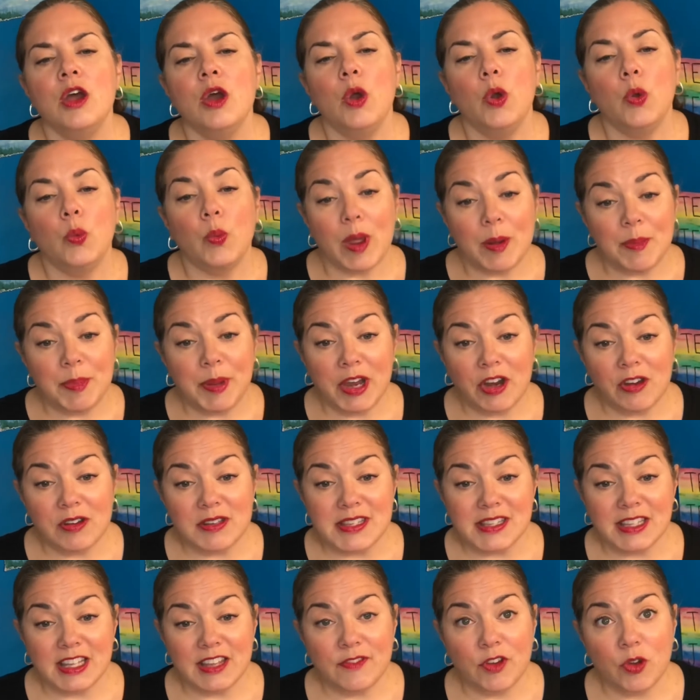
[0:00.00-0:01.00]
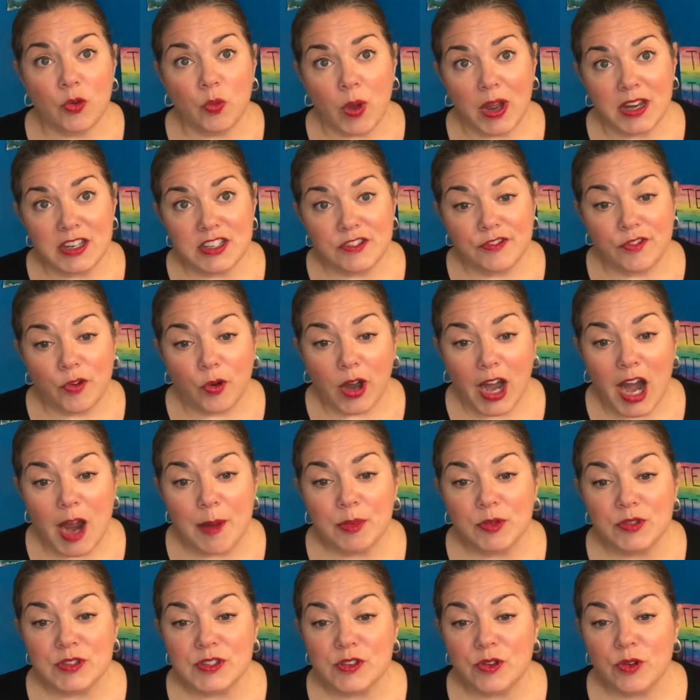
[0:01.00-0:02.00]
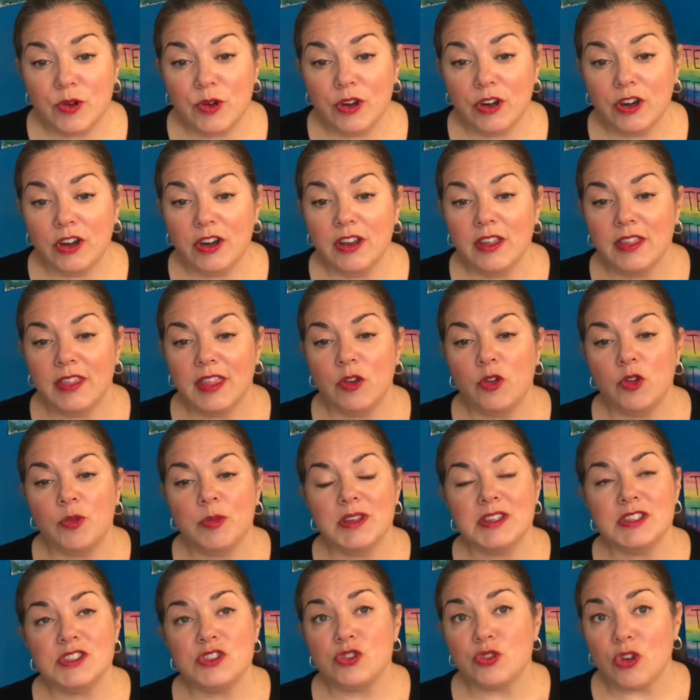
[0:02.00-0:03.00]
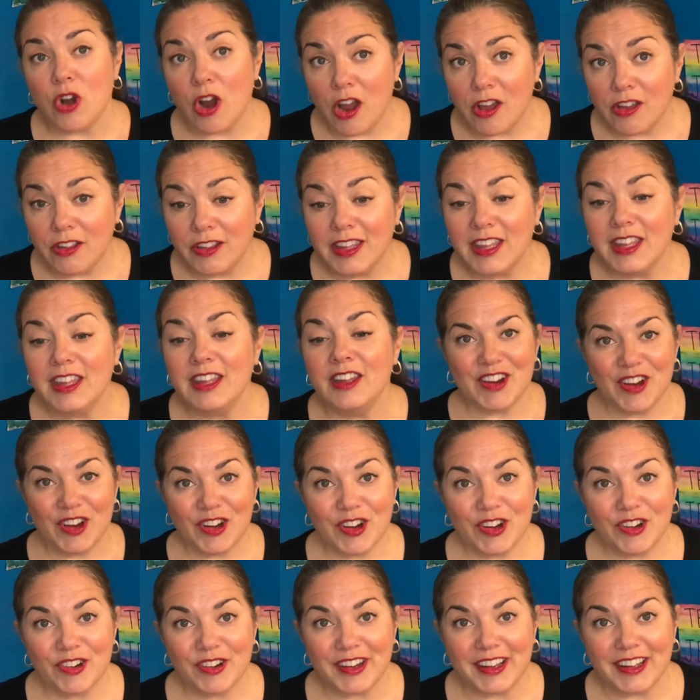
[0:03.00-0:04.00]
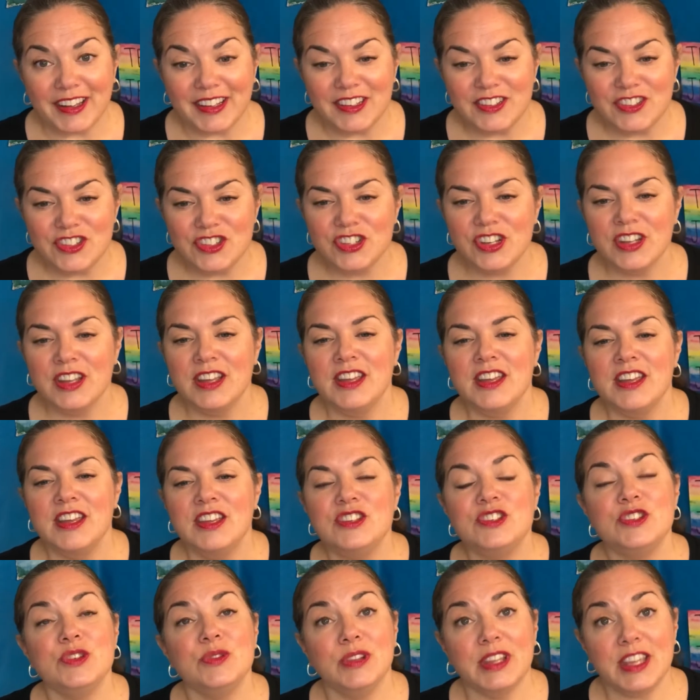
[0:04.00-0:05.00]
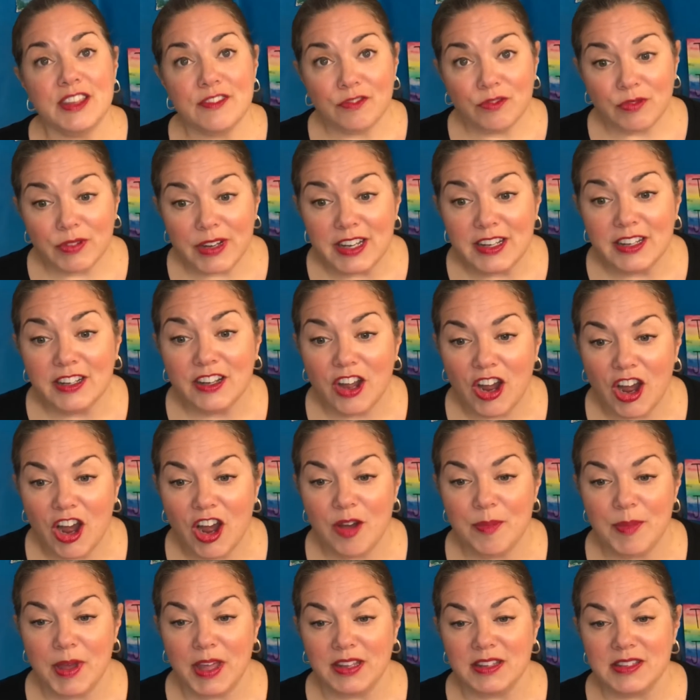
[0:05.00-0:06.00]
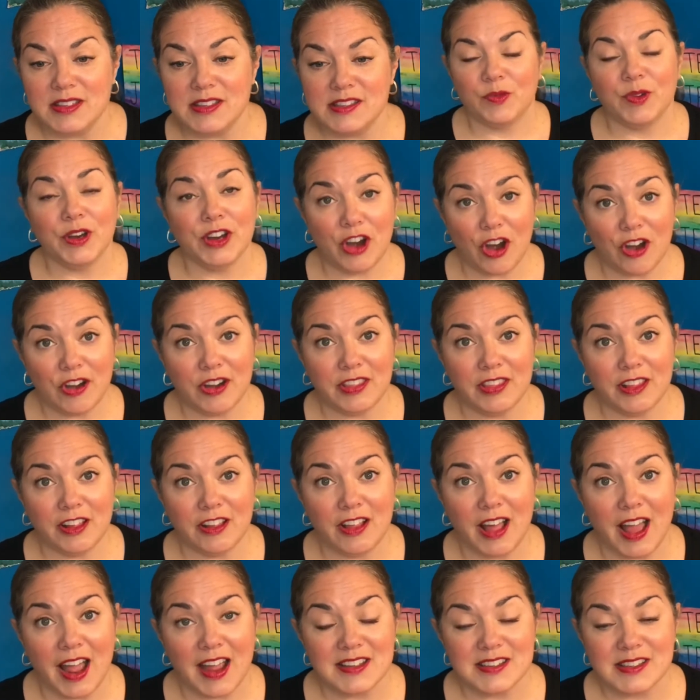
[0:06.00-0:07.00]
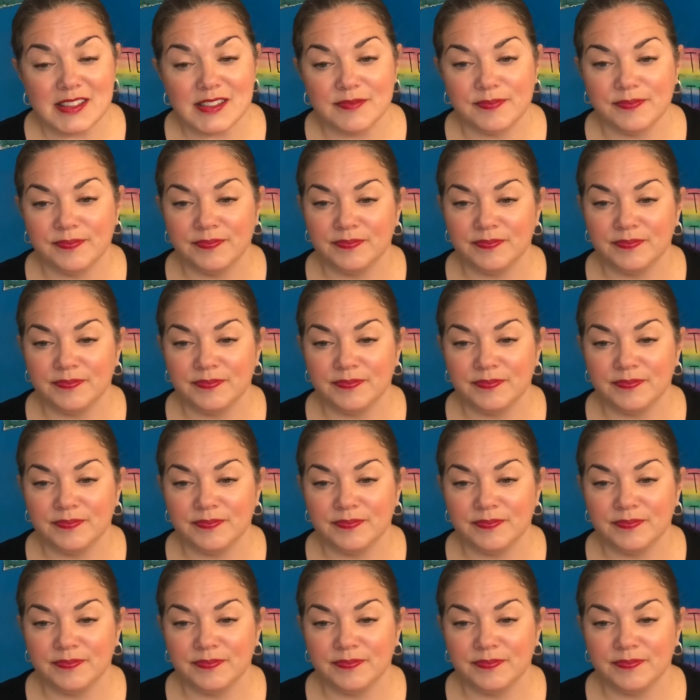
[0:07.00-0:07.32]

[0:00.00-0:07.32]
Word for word: When parents leave a one to four apple score, they will be strongly encouraged to leave written comments regarding the class.